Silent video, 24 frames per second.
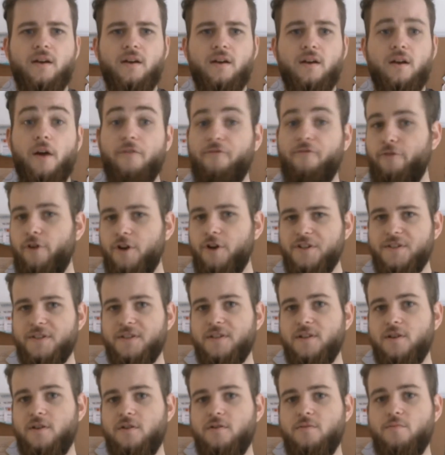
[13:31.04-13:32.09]
a forest
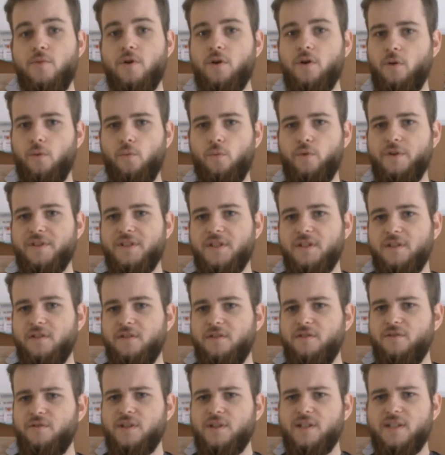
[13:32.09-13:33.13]
gnome, a wizard
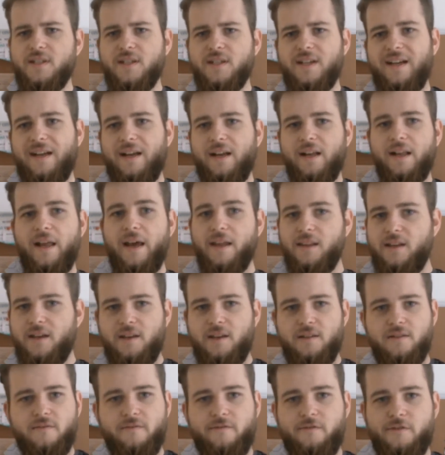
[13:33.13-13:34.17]
who is a
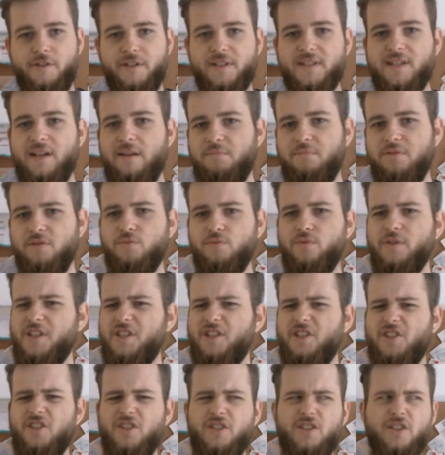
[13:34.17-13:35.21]
gladiator, for example,
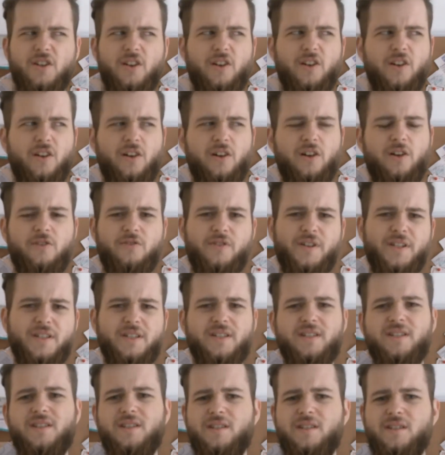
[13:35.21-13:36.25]
which
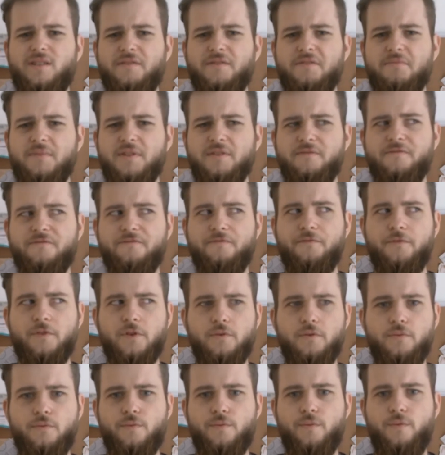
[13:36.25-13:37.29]
already gives me a few
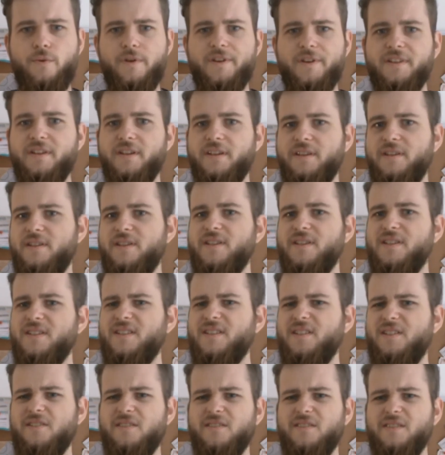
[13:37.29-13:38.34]
weird ideas
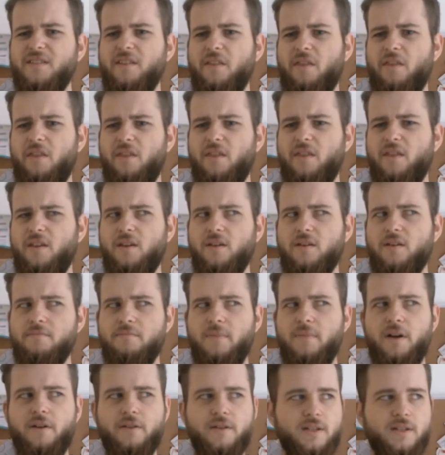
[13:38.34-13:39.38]
now that I think
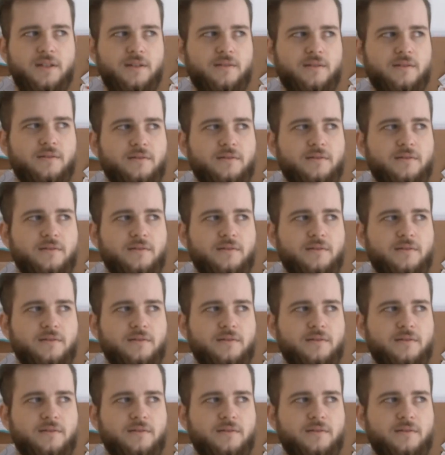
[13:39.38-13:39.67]
about it.